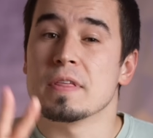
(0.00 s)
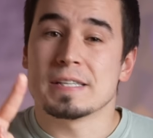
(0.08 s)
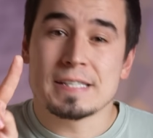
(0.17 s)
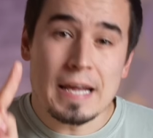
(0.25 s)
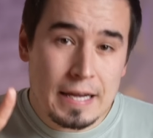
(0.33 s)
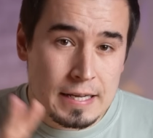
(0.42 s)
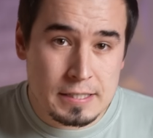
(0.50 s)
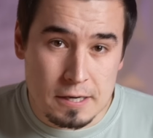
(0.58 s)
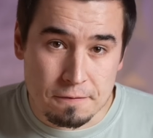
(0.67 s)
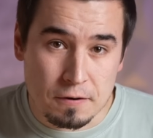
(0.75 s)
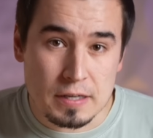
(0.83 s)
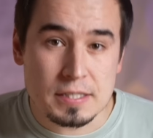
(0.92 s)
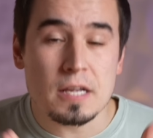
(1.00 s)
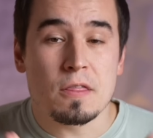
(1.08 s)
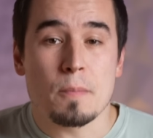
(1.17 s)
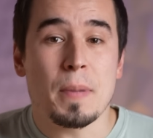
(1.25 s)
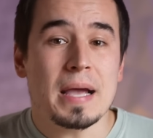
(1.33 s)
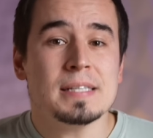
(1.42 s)
the second difference,
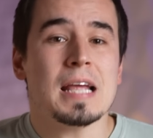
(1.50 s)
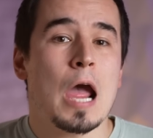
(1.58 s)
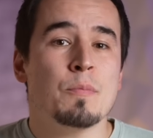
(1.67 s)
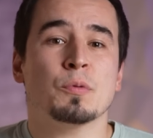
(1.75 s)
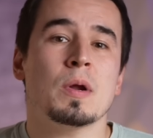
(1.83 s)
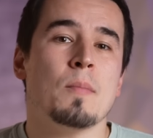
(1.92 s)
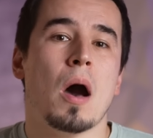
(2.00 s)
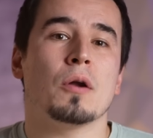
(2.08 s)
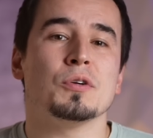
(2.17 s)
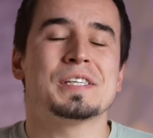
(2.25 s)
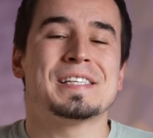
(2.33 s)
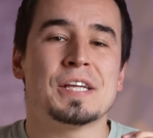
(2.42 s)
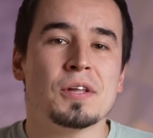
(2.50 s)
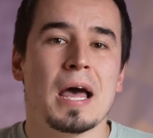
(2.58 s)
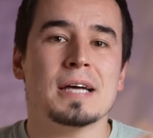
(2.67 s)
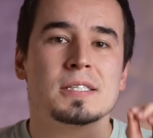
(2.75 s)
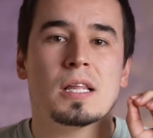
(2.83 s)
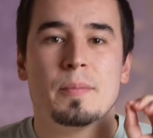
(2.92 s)
the base M3 model still has the